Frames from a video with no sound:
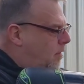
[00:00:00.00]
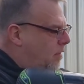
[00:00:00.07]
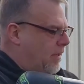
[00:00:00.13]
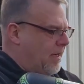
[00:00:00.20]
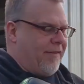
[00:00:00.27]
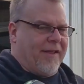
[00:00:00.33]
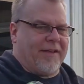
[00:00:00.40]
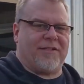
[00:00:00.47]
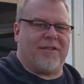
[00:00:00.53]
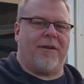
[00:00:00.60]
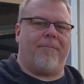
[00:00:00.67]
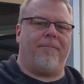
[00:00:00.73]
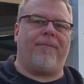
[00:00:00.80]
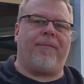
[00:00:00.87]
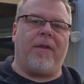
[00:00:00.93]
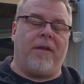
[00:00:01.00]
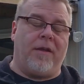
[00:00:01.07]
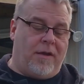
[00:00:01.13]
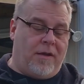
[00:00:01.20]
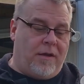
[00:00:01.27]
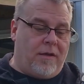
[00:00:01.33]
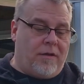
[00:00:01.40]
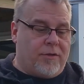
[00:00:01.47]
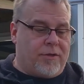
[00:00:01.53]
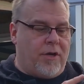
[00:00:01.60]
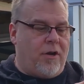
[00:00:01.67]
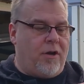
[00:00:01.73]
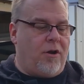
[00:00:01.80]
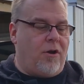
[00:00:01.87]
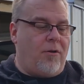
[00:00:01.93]
Yeah, that's it.
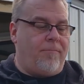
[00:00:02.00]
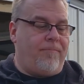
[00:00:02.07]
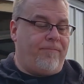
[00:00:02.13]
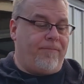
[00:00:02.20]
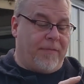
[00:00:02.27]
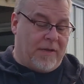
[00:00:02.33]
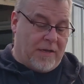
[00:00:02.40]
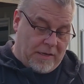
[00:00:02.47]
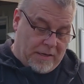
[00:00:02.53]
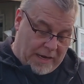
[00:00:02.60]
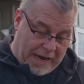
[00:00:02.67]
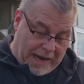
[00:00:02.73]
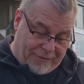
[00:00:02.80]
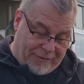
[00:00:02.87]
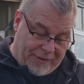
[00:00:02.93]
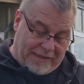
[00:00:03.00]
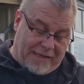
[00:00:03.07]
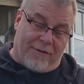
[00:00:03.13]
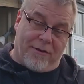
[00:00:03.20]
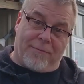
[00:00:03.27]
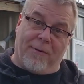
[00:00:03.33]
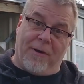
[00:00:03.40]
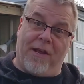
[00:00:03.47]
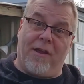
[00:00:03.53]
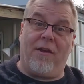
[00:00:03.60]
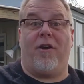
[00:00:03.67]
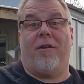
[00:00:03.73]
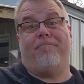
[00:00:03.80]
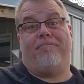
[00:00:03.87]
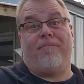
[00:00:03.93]
So I think that was pretty
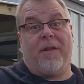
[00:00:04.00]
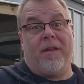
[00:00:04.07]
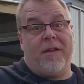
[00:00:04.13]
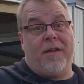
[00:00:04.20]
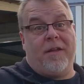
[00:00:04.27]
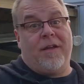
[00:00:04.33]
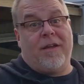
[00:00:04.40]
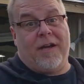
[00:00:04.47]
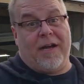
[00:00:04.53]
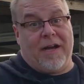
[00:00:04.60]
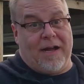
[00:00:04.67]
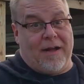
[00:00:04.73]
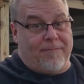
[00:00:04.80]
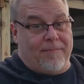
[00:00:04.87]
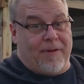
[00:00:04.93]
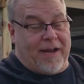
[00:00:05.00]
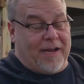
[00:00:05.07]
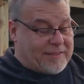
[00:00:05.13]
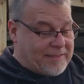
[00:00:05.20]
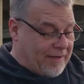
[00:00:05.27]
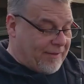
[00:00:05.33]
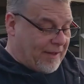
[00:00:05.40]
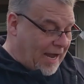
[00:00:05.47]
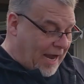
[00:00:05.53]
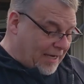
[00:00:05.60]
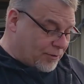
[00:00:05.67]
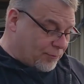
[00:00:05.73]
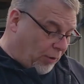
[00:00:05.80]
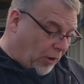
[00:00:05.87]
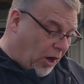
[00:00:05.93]
good. Like I said, the
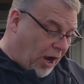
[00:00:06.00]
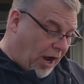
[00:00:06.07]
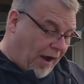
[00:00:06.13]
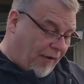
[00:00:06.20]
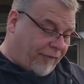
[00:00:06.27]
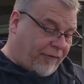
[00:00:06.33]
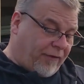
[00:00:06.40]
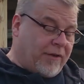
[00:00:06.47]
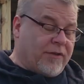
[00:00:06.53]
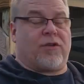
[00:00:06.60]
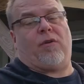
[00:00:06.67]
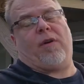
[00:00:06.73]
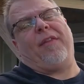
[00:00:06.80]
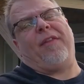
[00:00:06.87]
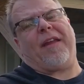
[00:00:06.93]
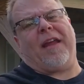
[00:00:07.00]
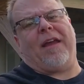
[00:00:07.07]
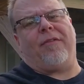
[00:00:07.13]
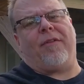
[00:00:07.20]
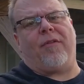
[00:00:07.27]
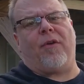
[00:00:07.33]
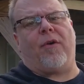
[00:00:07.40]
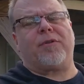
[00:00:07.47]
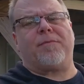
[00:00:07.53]
eyes were off, so I think that those